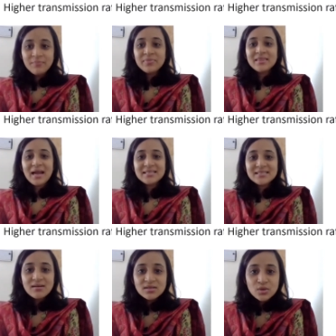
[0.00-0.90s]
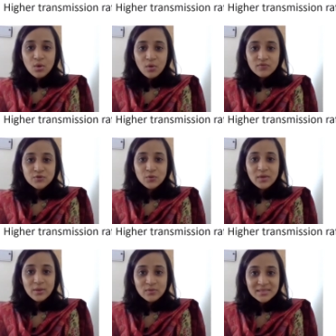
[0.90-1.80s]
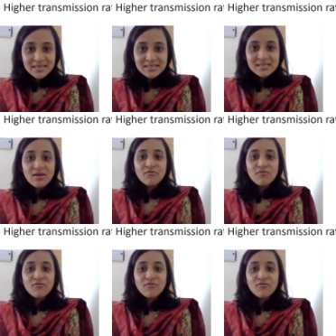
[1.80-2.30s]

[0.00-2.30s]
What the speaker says: that SARS-CoV-2 uses